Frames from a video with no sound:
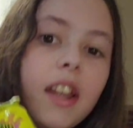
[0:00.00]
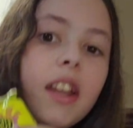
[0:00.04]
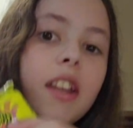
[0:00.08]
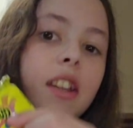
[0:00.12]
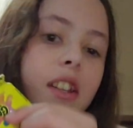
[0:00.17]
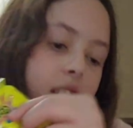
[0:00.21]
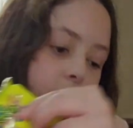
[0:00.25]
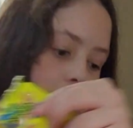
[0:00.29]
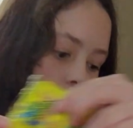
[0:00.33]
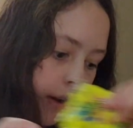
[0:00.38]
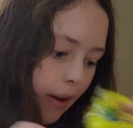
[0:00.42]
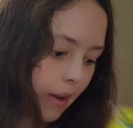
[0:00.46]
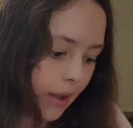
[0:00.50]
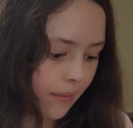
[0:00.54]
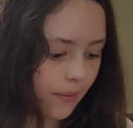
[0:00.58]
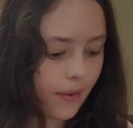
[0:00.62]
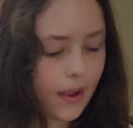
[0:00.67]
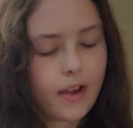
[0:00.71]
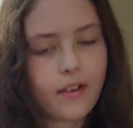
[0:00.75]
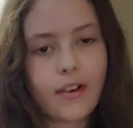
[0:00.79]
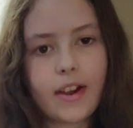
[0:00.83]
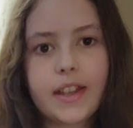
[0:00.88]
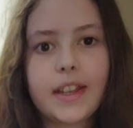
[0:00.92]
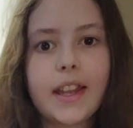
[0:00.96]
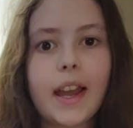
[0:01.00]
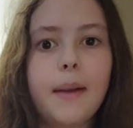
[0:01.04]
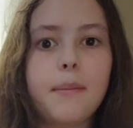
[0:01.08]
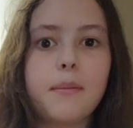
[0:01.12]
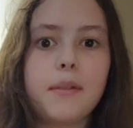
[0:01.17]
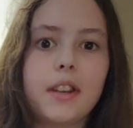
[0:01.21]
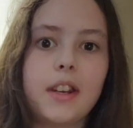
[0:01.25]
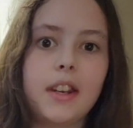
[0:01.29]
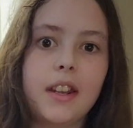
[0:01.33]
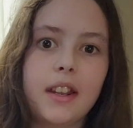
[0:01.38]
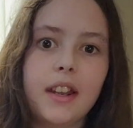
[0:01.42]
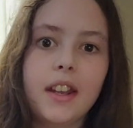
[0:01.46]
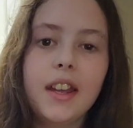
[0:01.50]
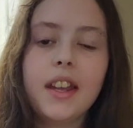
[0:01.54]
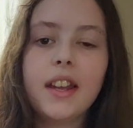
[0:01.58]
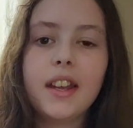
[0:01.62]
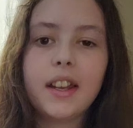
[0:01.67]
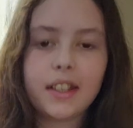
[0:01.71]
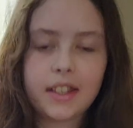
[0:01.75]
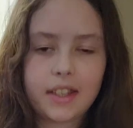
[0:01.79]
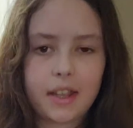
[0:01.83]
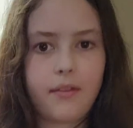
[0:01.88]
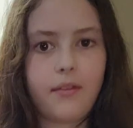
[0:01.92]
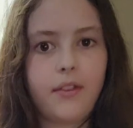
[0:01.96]
So if I like it, I'm gonna
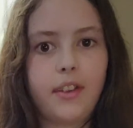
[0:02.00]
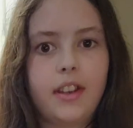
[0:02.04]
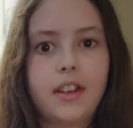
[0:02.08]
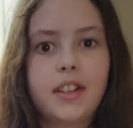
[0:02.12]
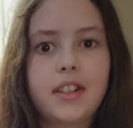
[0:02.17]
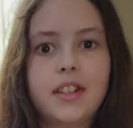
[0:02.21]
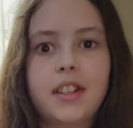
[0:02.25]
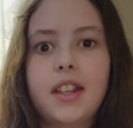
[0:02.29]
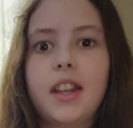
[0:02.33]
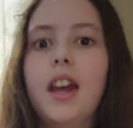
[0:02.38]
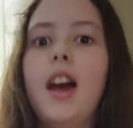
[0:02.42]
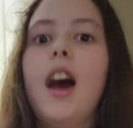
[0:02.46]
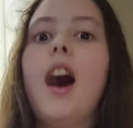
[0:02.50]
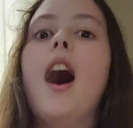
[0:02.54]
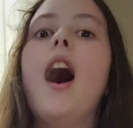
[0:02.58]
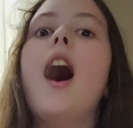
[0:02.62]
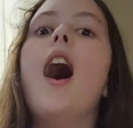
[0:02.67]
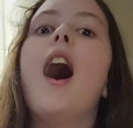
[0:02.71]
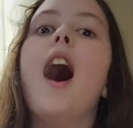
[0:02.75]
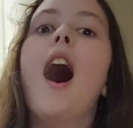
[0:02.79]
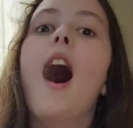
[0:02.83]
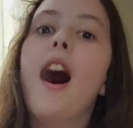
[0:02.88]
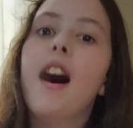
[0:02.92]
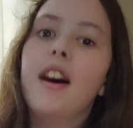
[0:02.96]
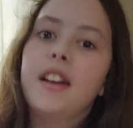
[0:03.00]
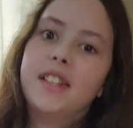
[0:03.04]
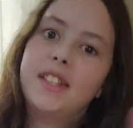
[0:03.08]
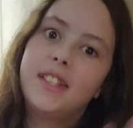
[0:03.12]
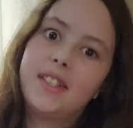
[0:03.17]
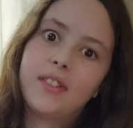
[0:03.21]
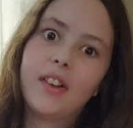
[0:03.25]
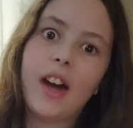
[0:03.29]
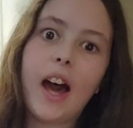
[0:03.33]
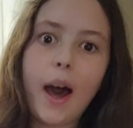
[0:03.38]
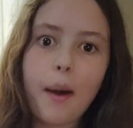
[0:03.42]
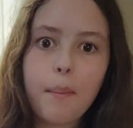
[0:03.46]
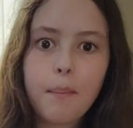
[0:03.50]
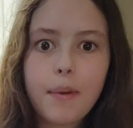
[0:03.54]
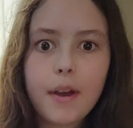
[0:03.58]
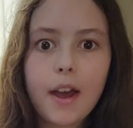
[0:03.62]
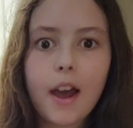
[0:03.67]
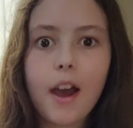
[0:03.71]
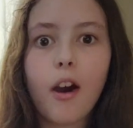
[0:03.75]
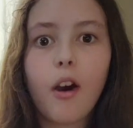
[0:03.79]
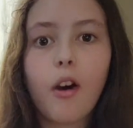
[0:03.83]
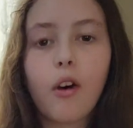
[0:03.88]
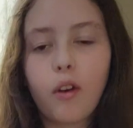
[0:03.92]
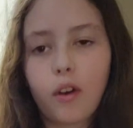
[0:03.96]
give it a slap
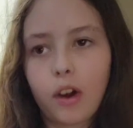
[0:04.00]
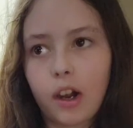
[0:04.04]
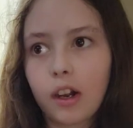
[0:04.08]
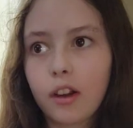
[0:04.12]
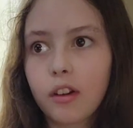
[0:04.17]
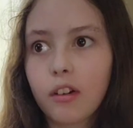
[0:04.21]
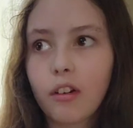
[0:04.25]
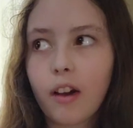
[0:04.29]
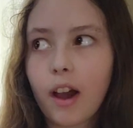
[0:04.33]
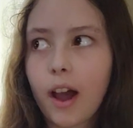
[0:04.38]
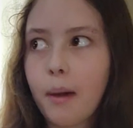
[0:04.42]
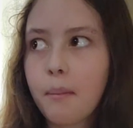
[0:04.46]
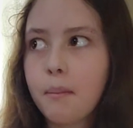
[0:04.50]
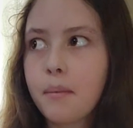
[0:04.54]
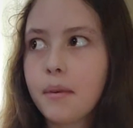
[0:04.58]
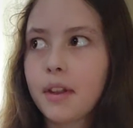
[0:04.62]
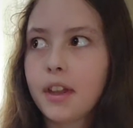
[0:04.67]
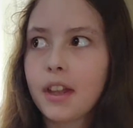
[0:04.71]
or a clap.